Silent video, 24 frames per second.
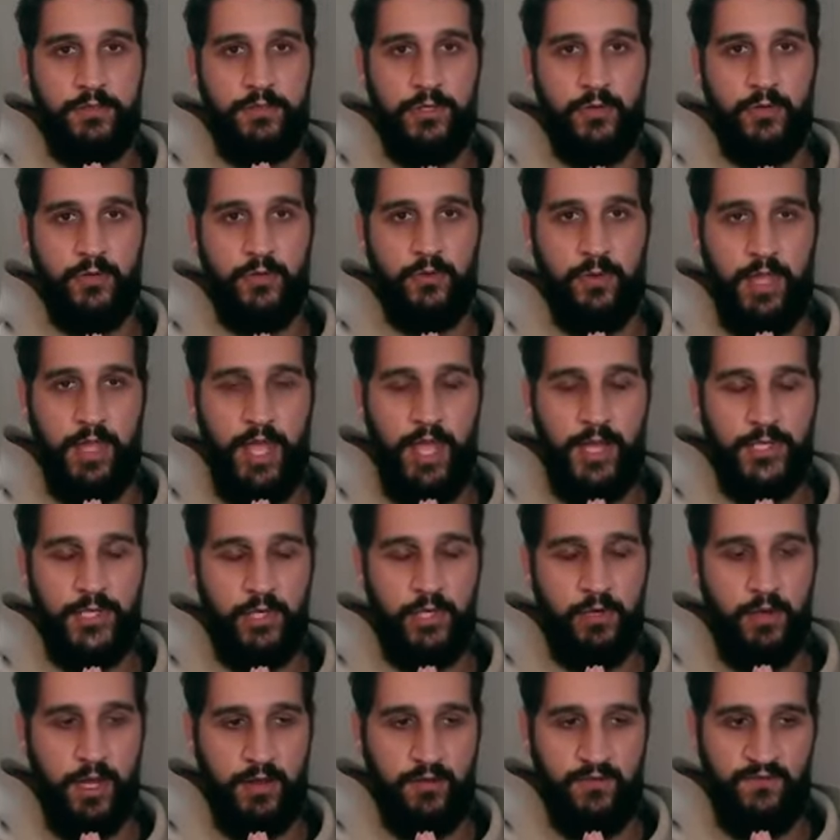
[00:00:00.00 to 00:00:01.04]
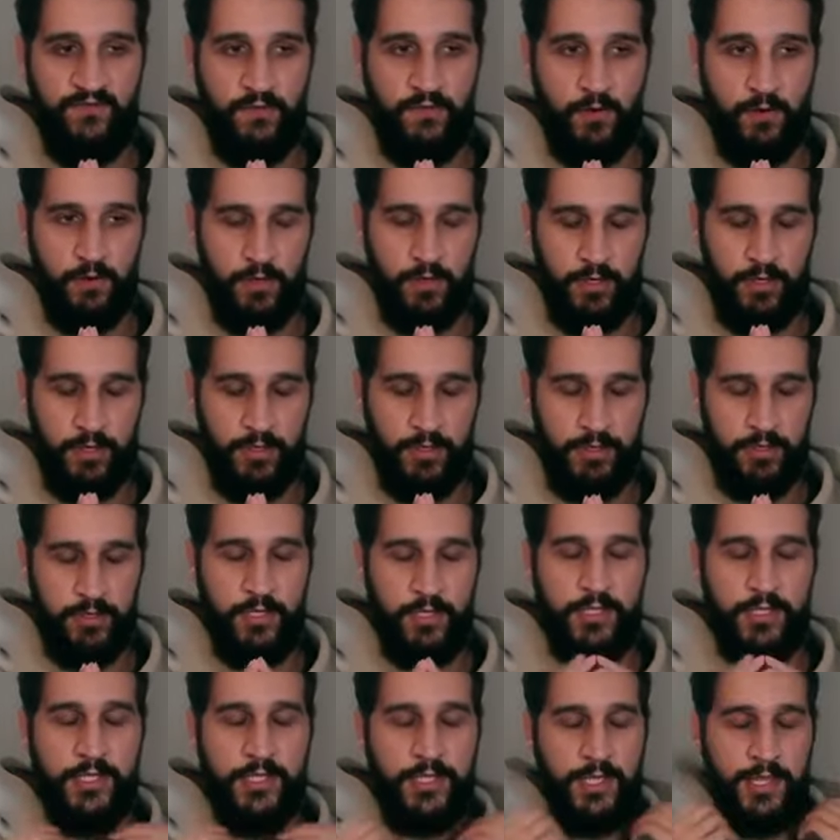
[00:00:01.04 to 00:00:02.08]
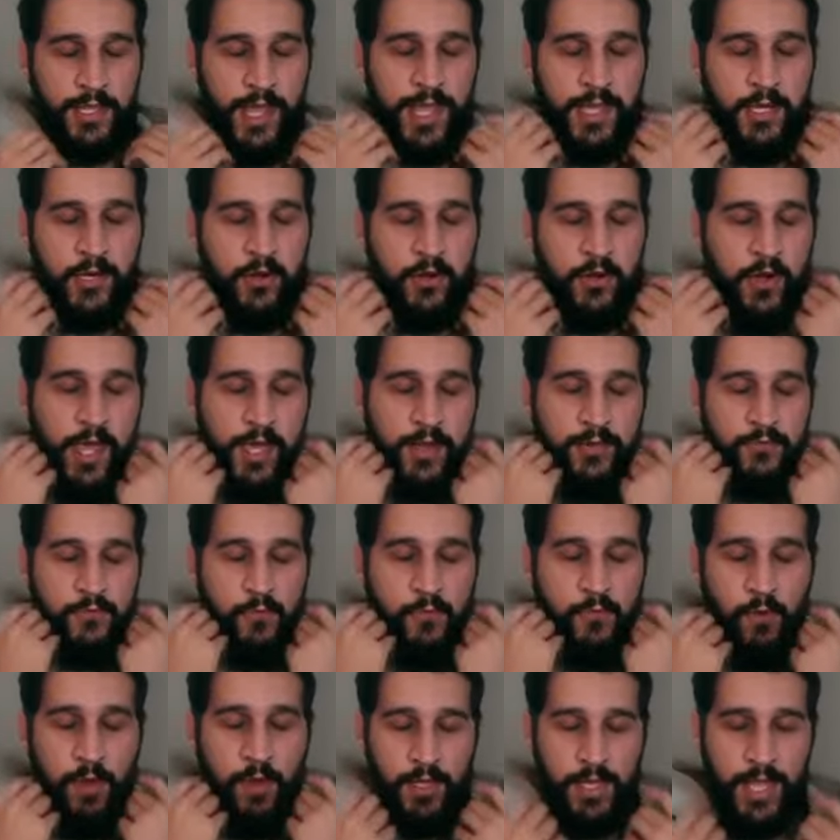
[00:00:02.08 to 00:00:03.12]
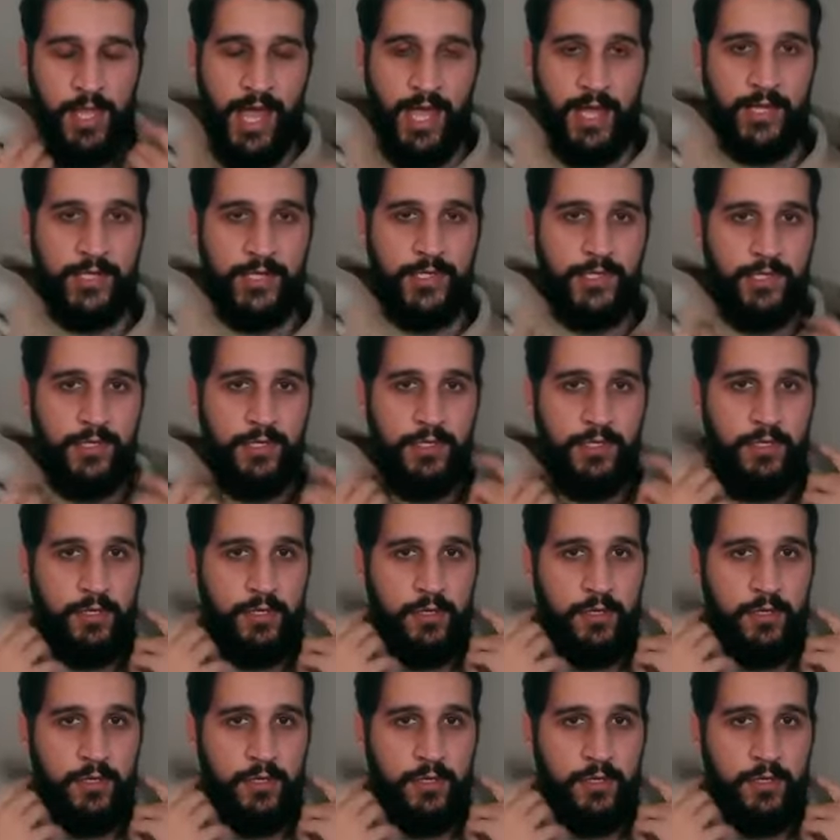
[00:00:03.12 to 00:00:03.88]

to relax your head forward, to just let your head relax